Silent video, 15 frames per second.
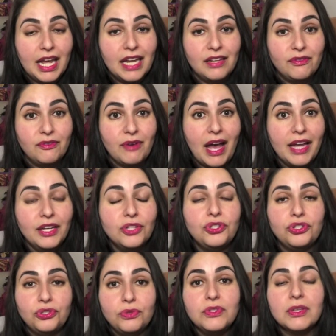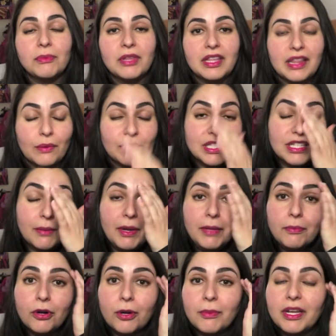And if I could do something that was
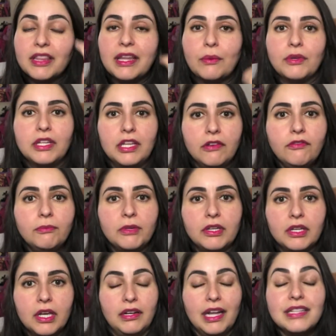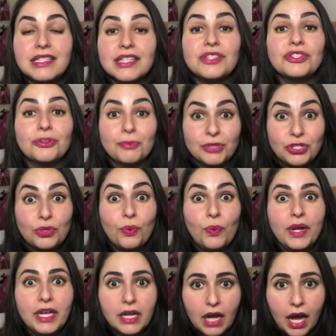semi-permanent, that would give me, not sister, but
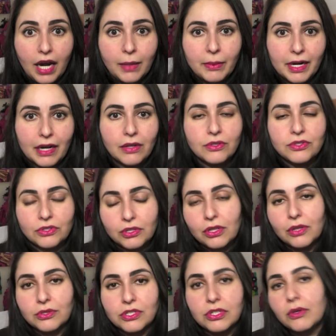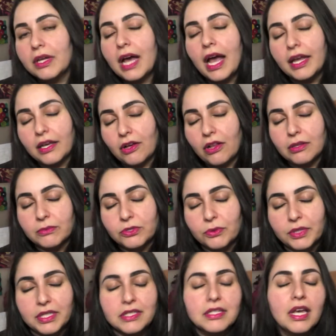twin eyebrows or close to it, I call them
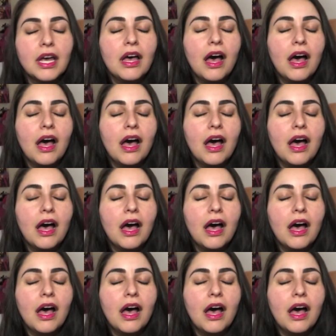twins,